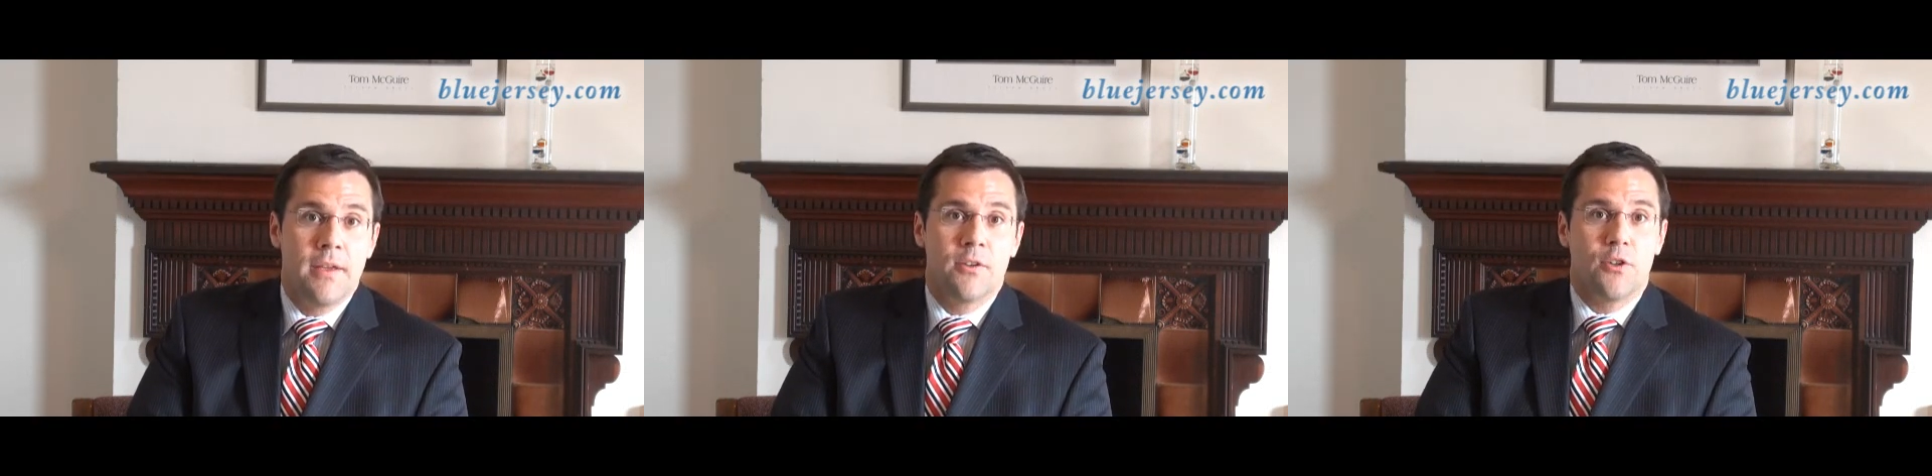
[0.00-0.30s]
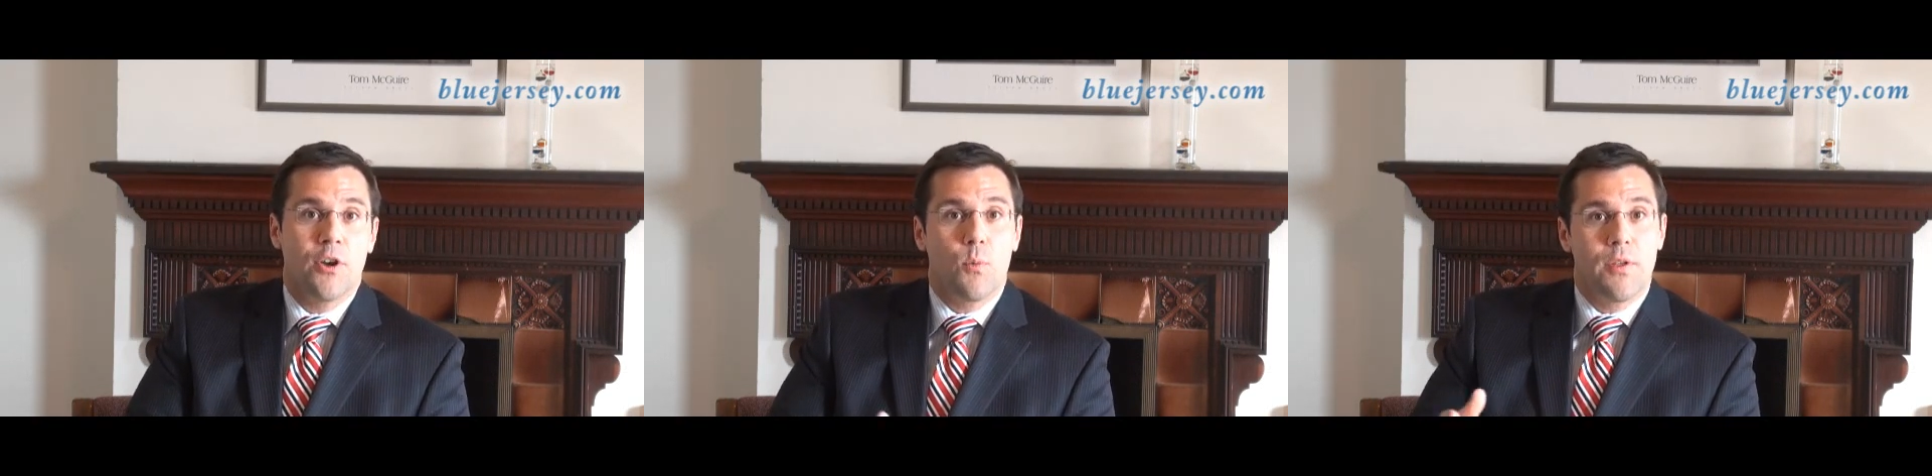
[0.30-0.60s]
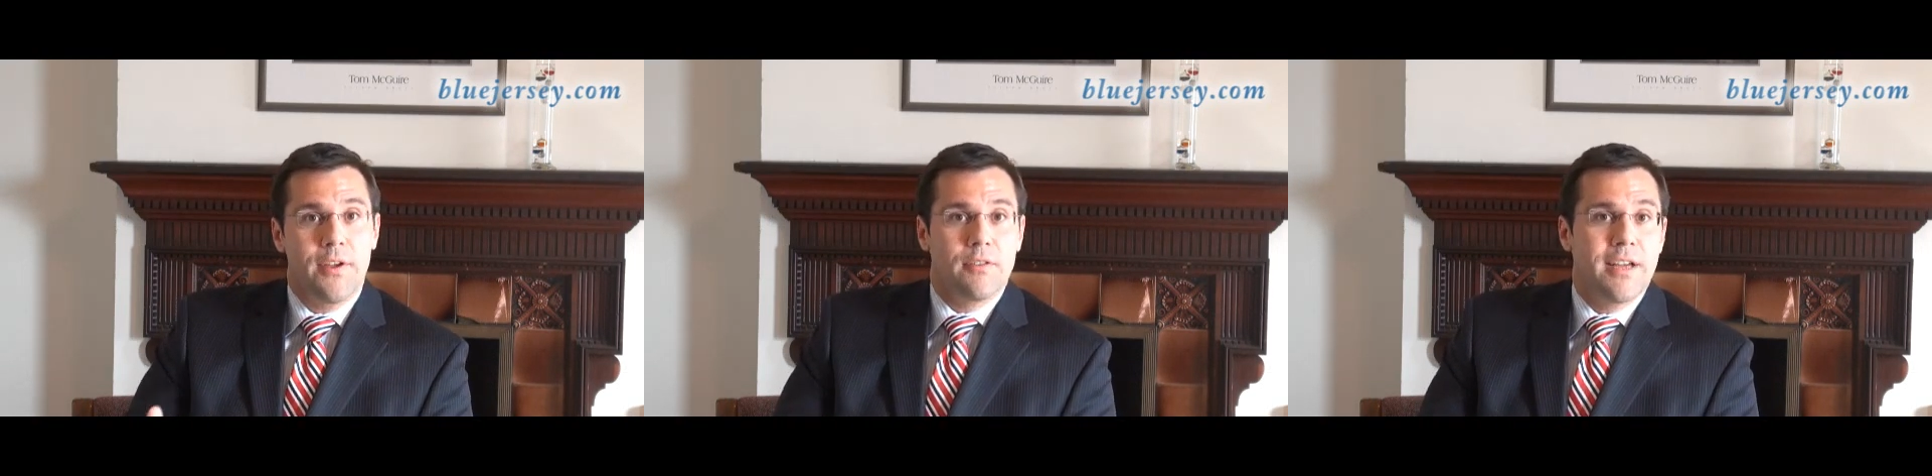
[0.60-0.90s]
to look where
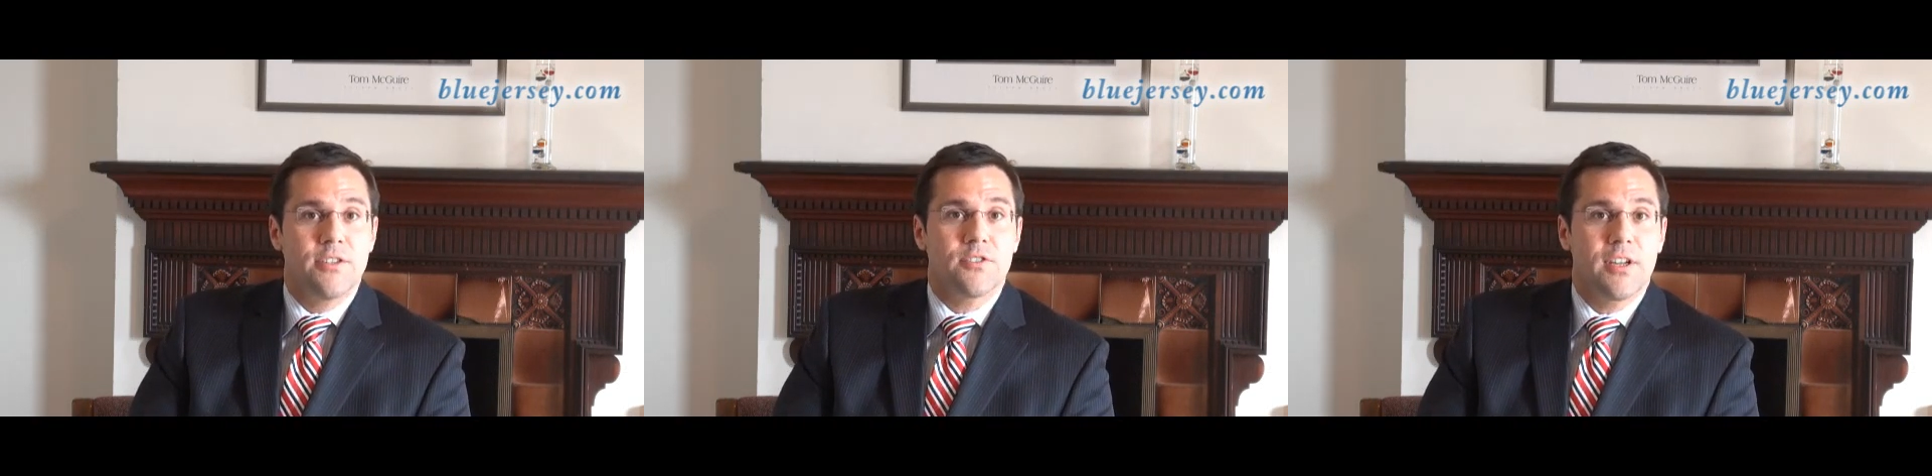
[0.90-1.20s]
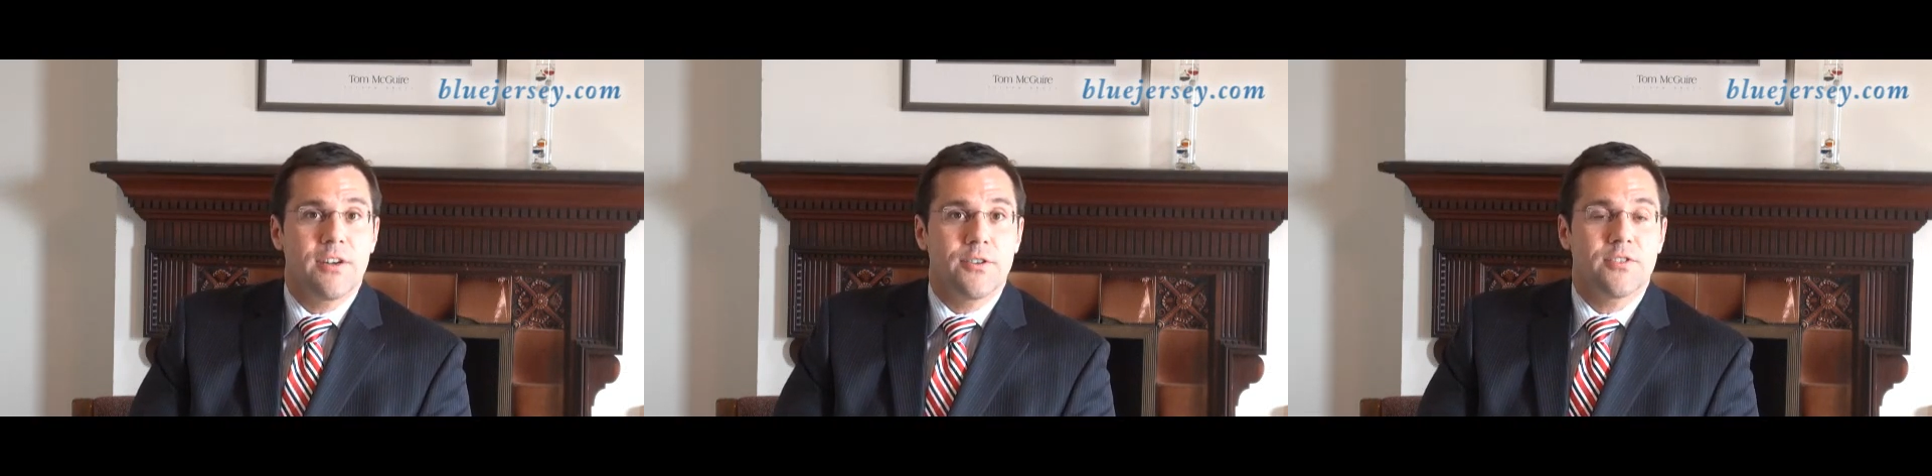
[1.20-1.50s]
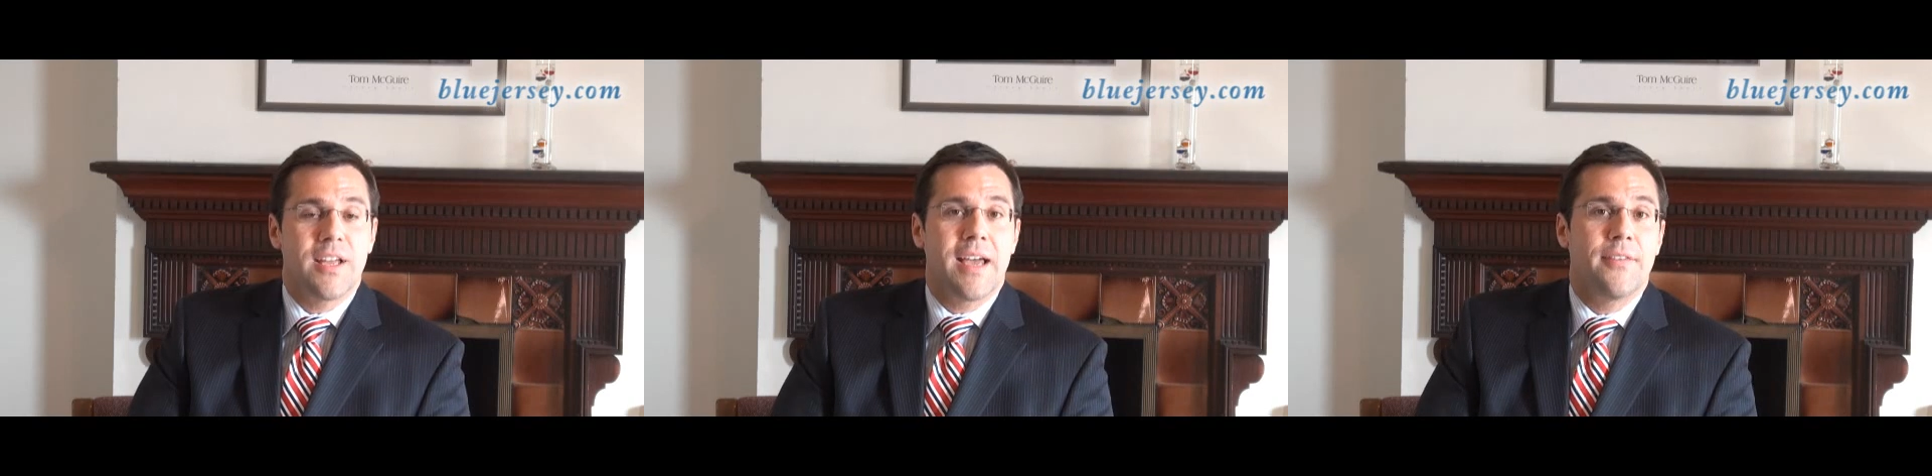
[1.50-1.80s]
their legislator
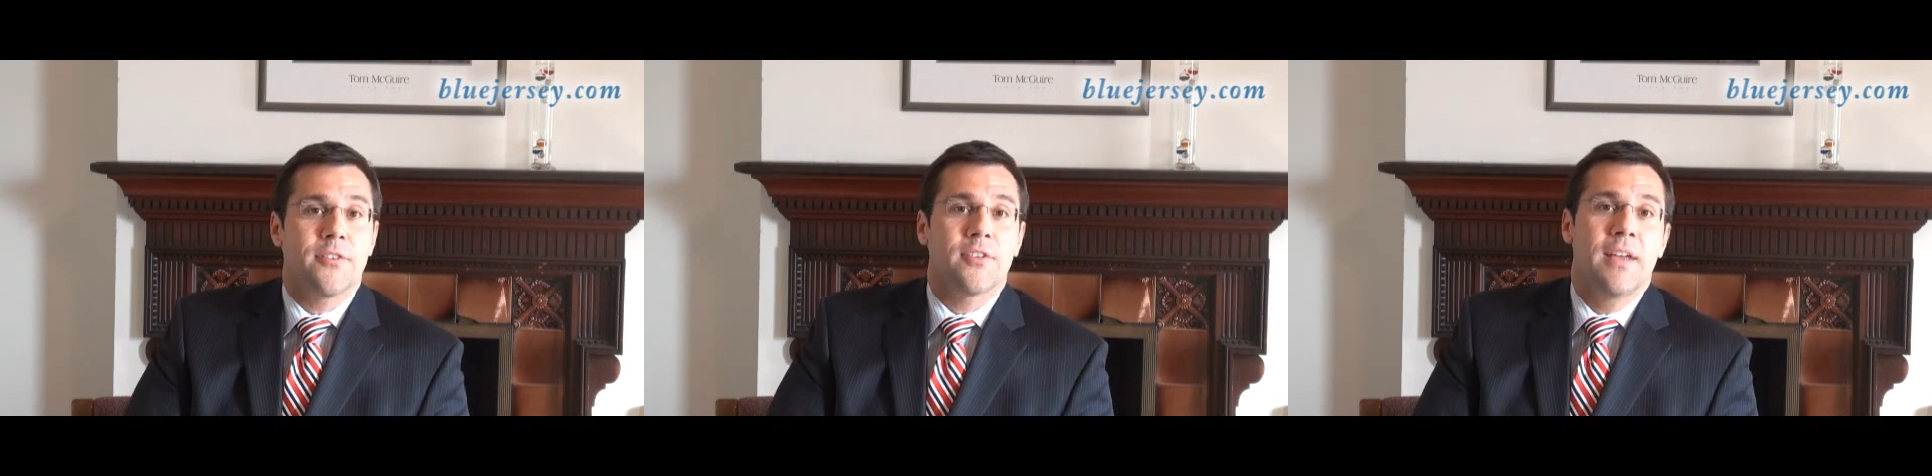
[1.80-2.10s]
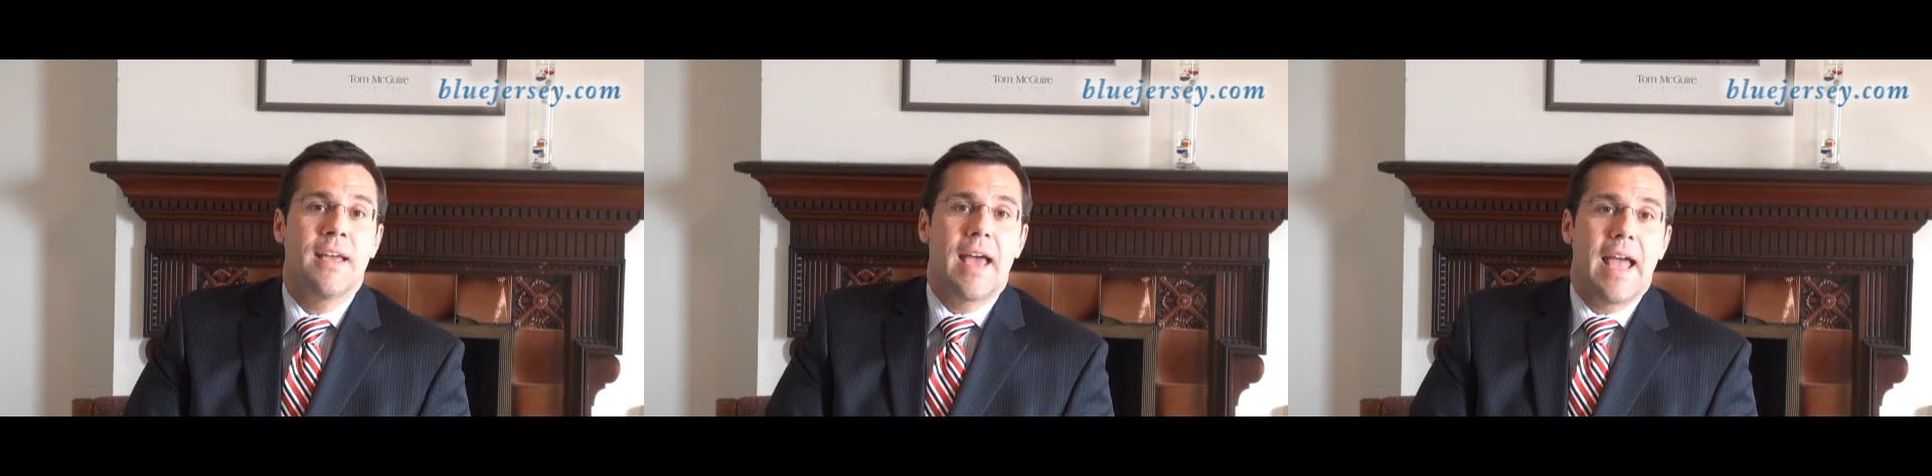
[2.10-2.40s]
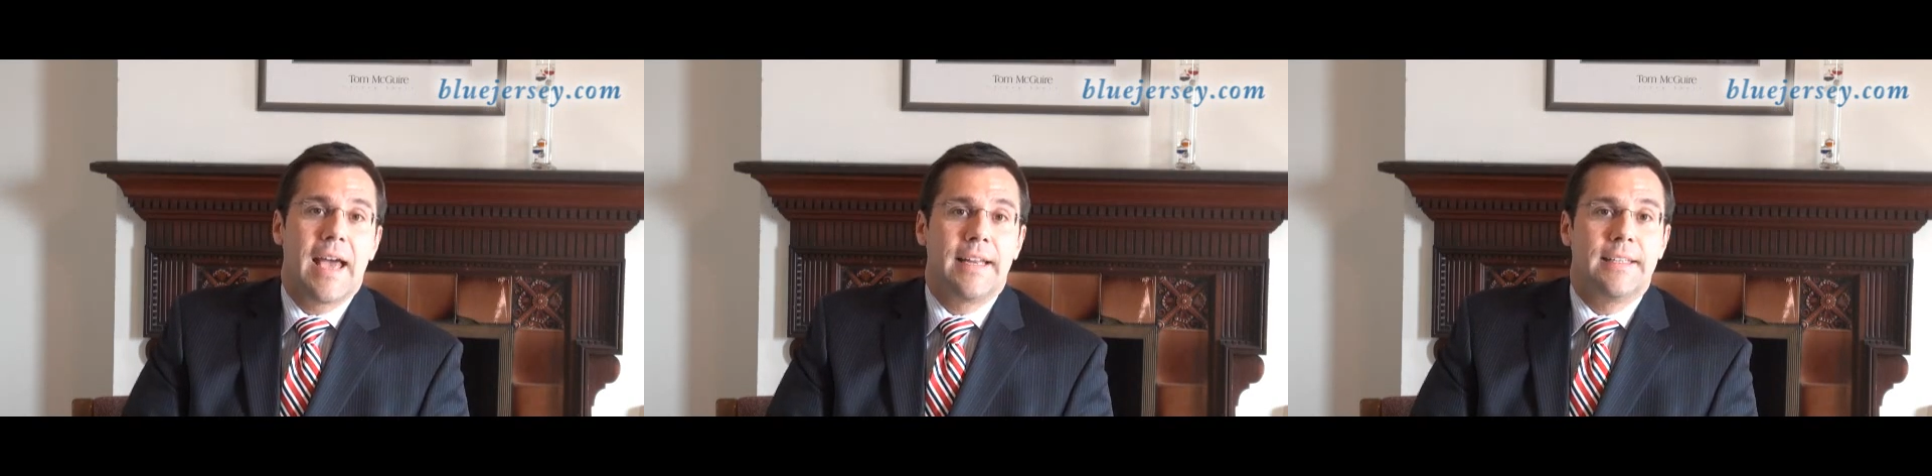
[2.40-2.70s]
stands,
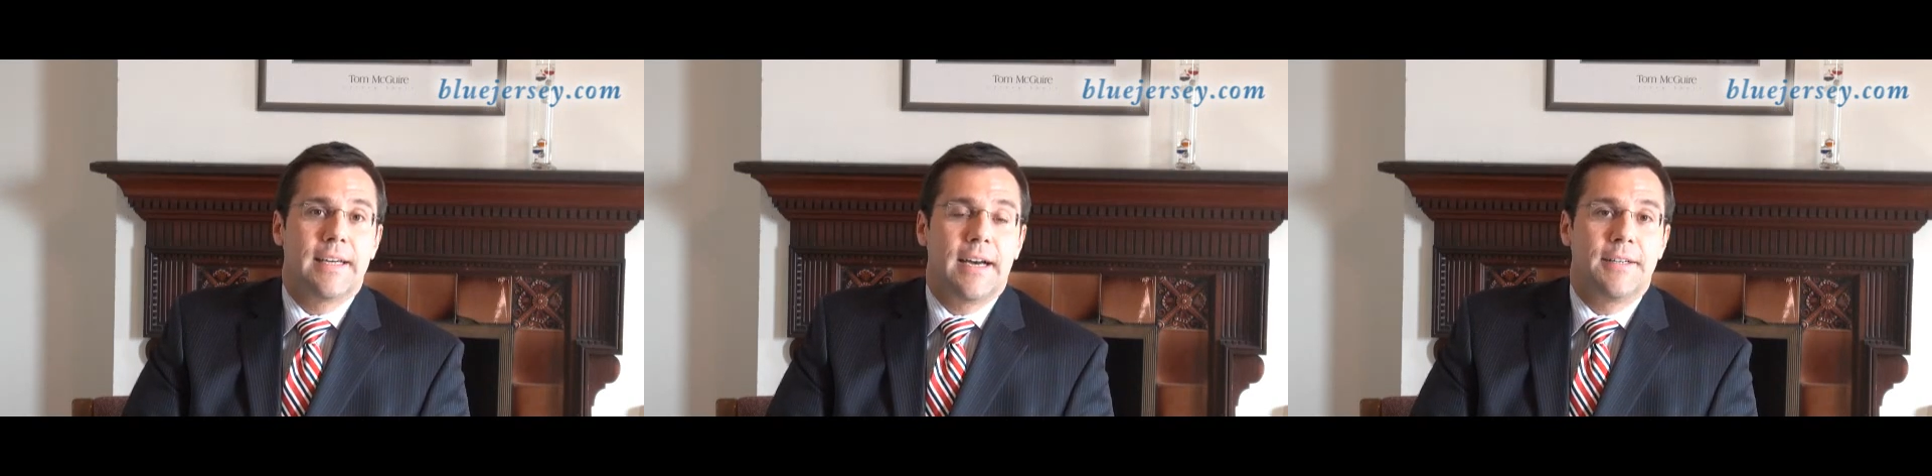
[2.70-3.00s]
and